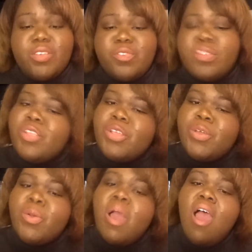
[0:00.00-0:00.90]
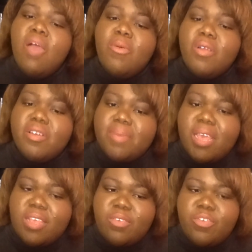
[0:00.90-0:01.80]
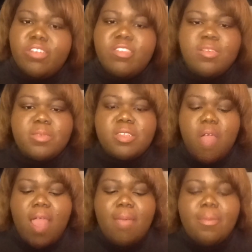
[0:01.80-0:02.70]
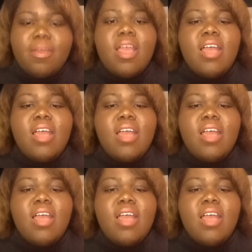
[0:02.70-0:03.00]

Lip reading: If you're new, welcome back if you're a subscriber.